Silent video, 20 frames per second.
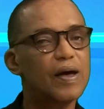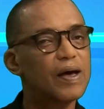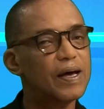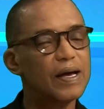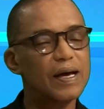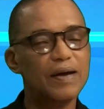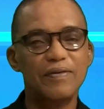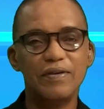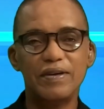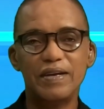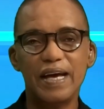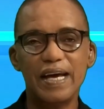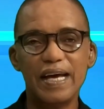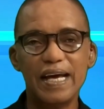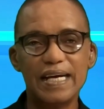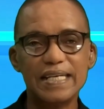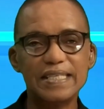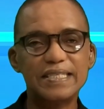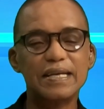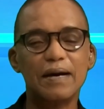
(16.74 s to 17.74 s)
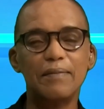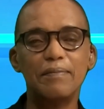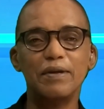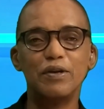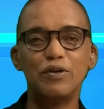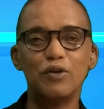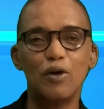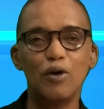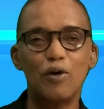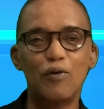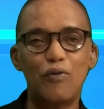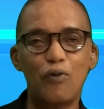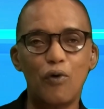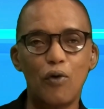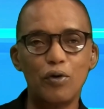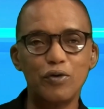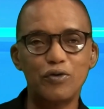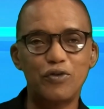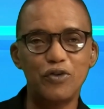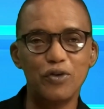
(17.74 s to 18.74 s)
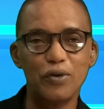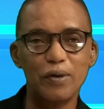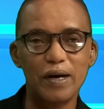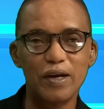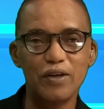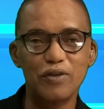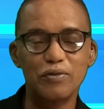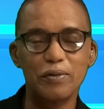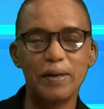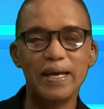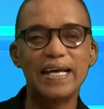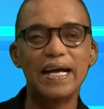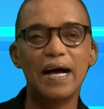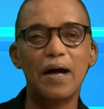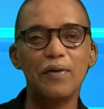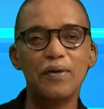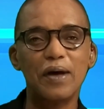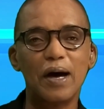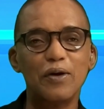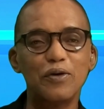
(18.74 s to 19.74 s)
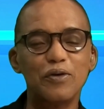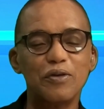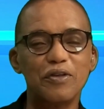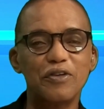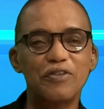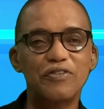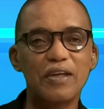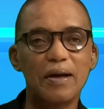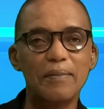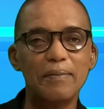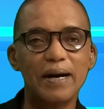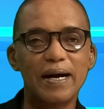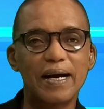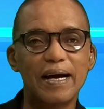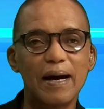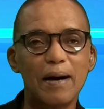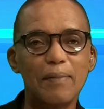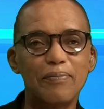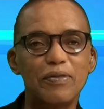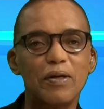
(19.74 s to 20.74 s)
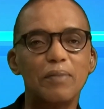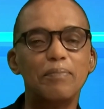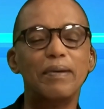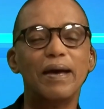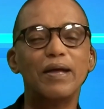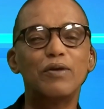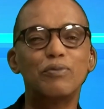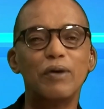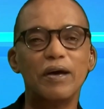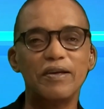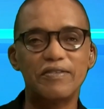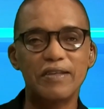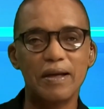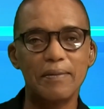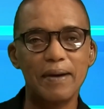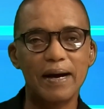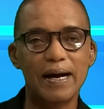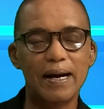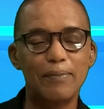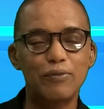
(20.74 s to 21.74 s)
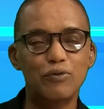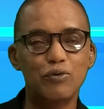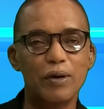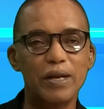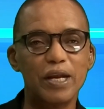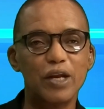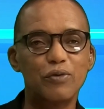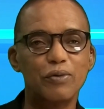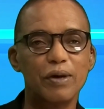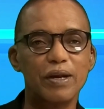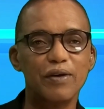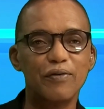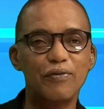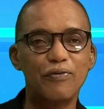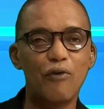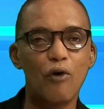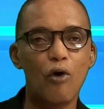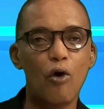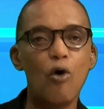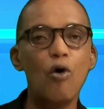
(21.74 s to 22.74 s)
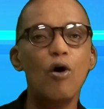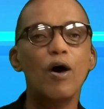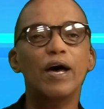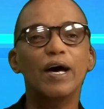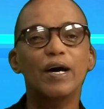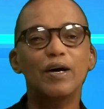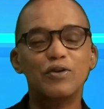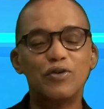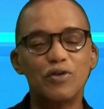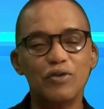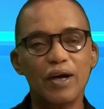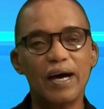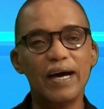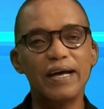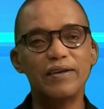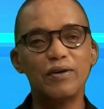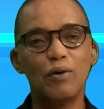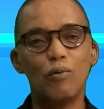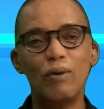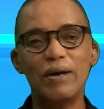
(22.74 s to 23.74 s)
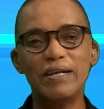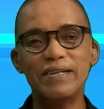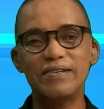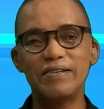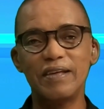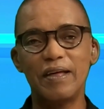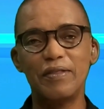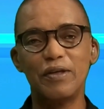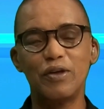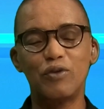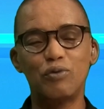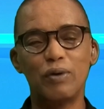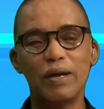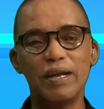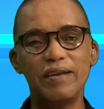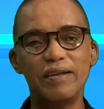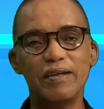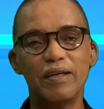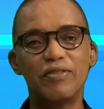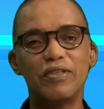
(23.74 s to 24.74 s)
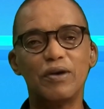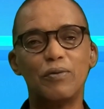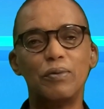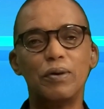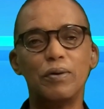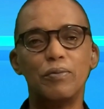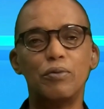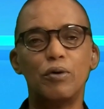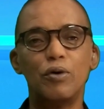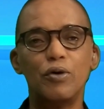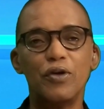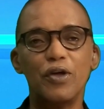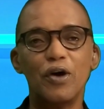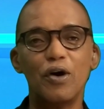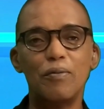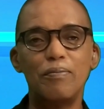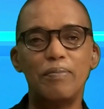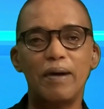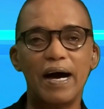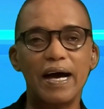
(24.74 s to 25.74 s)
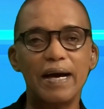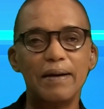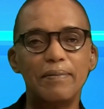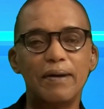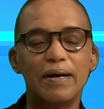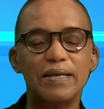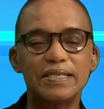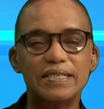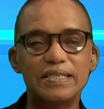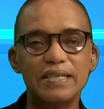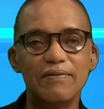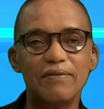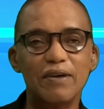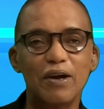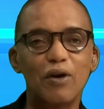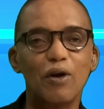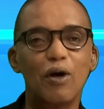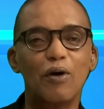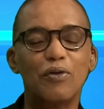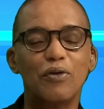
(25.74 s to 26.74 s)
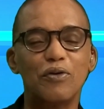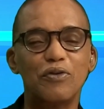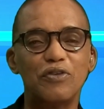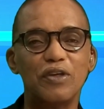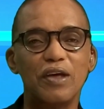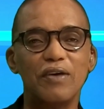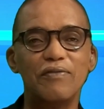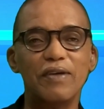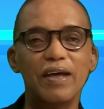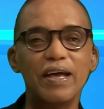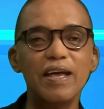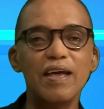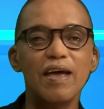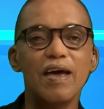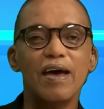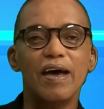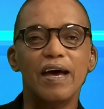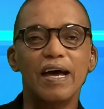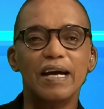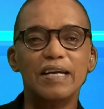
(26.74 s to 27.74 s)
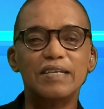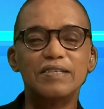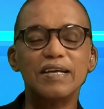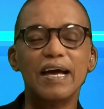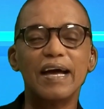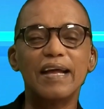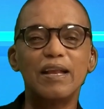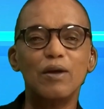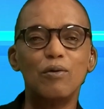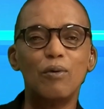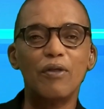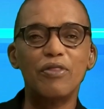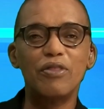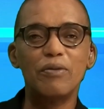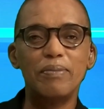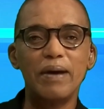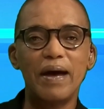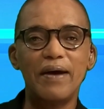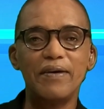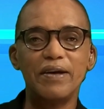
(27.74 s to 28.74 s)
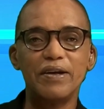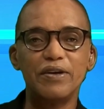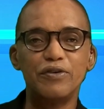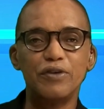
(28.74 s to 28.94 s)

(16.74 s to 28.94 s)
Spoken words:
Every day has something to look forward to as we count down to the Summer Cup, the Betway Summer Cup 2024. Tonight, or Wednesday, the 20th, we will know by about 7 o'clock this evening exactly what the barrier